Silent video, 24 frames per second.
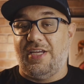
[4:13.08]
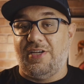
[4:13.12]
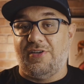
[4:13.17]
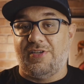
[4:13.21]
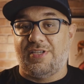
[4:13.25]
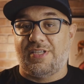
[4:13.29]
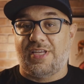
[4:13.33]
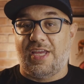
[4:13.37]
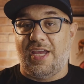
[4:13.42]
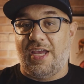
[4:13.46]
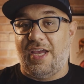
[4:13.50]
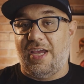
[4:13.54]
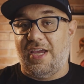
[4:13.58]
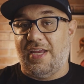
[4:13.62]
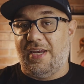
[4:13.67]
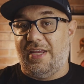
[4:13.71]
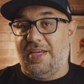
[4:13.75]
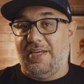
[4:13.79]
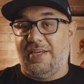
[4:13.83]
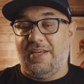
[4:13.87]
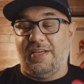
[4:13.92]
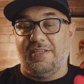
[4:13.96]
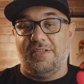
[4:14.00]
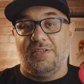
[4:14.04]
your skin,
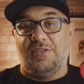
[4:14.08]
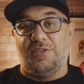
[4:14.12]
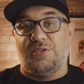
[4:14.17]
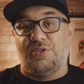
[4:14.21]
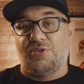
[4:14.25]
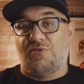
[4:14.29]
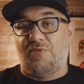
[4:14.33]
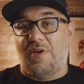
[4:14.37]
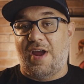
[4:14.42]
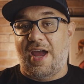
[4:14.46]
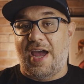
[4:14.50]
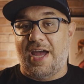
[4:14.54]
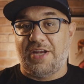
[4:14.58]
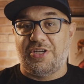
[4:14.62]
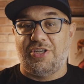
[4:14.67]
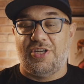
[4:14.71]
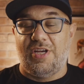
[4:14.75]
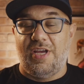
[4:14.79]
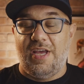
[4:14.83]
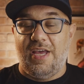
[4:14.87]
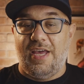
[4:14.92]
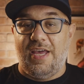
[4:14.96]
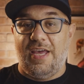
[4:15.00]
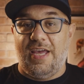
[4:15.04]
it doesn't scratch.
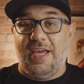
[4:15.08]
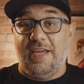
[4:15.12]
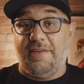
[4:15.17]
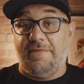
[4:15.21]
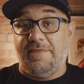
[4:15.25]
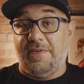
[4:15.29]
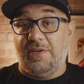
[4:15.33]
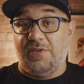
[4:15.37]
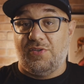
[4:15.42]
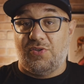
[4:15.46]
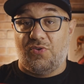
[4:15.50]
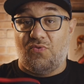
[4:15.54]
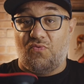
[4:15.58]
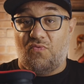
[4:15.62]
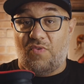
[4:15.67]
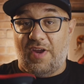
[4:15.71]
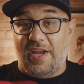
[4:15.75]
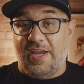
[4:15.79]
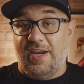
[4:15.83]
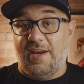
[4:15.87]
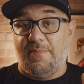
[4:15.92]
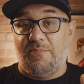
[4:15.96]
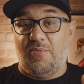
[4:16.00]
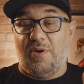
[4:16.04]
It feels
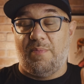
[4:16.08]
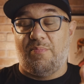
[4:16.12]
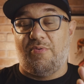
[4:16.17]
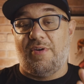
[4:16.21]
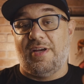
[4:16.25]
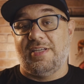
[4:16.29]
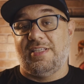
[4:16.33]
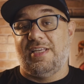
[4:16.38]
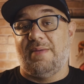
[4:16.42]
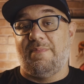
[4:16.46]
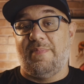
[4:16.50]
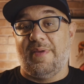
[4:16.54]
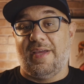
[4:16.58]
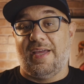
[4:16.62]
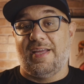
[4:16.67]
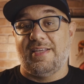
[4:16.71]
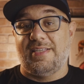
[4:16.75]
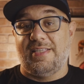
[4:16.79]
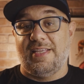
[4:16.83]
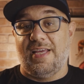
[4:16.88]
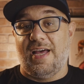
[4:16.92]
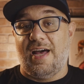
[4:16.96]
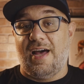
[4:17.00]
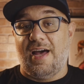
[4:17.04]
great when pressed up
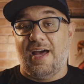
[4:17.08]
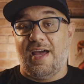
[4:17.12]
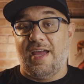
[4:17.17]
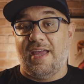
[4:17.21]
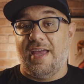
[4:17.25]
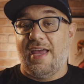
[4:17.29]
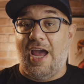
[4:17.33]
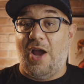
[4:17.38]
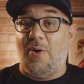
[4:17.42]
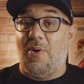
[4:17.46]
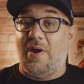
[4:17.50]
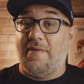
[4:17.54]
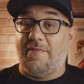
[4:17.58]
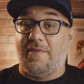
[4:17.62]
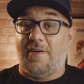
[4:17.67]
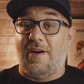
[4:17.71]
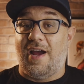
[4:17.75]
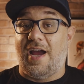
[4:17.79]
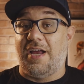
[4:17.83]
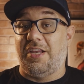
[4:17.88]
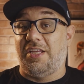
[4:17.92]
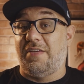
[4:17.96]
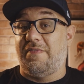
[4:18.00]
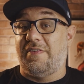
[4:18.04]
against the eye. However,
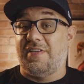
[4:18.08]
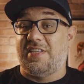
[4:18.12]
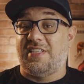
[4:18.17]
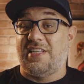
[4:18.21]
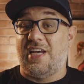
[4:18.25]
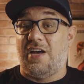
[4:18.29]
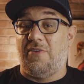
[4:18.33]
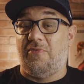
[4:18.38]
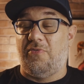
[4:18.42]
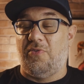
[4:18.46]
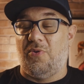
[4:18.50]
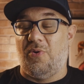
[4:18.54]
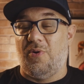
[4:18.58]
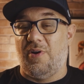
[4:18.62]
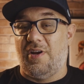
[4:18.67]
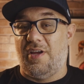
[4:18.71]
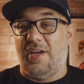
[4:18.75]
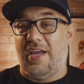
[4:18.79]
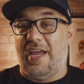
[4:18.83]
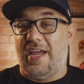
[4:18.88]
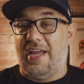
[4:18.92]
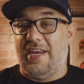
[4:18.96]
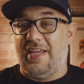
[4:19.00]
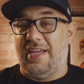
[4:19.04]
I live in South Florida
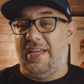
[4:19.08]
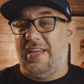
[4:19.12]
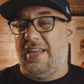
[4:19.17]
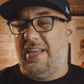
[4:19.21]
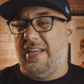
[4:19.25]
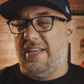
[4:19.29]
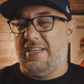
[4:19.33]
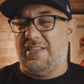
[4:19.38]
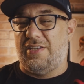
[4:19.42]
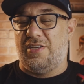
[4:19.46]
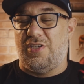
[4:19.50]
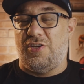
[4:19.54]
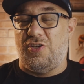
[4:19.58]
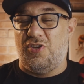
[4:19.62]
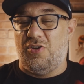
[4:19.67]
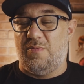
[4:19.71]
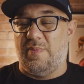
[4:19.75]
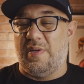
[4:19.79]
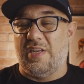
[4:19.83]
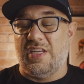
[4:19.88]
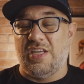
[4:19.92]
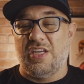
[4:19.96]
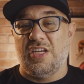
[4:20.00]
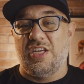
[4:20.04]
and it is
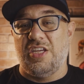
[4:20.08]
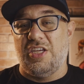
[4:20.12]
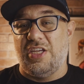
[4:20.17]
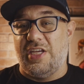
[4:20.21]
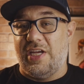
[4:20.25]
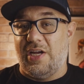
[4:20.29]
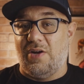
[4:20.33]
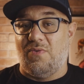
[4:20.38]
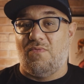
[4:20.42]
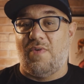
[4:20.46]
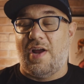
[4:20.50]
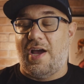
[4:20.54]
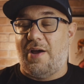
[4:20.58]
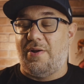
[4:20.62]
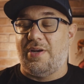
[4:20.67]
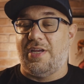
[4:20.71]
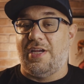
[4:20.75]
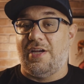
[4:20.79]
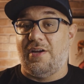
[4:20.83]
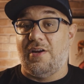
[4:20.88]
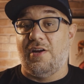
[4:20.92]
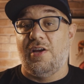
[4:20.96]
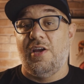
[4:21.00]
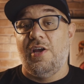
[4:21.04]
humid year-round
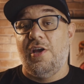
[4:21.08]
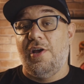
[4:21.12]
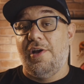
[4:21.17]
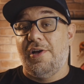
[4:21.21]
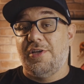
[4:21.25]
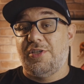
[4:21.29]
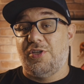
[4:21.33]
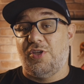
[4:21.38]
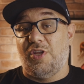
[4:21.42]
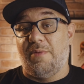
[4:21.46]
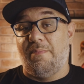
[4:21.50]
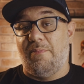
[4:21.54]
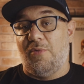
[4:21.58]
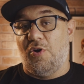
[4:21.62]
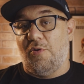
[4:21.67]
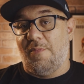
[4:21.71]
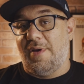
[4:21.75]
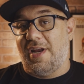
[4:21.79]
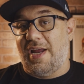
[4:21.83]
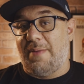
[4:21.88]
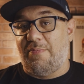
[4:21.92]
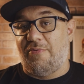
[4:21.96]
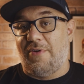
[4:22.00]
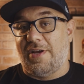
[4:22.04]
here. So the
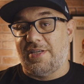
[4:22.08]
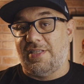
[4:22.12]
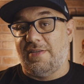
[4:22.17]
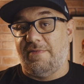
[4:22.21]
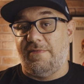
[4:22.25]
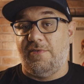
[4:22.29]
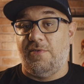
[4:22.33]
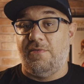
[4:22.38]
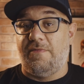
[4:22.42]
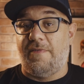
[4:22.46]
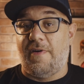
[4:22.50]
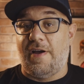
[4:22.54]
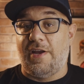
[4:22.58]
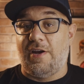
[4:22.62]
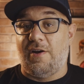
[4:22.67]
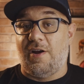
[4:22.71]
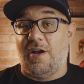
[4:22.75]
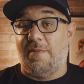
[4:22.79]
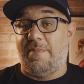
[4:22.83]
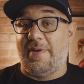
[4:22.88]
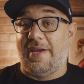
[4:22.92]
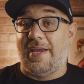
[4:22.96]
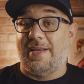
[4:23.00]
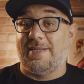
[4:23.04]
moment I pressed the viewfinder
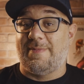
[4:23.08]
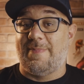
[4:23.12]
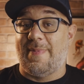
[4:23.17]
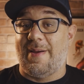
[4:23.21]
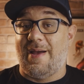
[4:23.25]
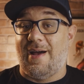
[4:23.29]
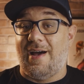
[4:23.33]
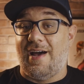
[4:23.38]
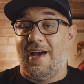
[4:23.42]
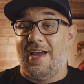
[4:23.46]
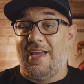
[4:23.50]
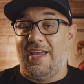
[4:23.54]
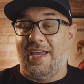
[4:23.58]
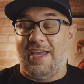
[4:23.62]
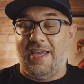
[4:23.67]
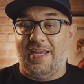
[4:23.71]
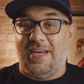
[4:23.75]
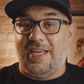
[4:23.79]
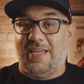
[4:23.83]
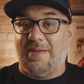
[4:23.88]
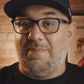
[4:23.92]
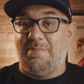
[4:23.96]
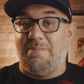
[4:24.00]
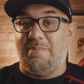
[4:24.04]
up against my eye,
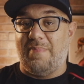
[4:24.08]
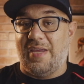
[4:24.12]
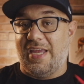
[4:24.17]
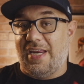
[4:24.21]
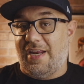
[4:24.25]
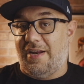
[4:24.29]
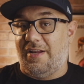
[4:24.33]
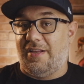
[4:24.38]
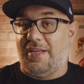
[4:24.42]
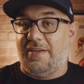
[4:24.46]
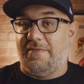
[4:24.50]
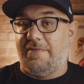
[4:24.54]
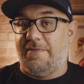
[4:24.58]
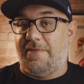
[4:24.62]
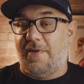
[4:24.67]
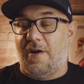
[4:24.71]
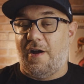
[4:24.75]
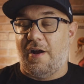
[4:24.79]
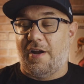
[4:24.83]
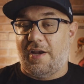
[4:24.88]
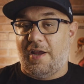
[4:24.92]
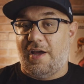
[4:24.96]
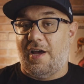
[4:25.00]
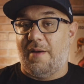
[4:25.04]
it immediately
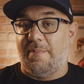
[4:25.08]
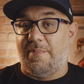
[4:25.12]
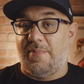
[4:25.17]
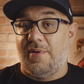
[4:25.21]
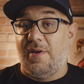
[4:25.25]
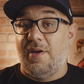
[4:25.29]
fogged up.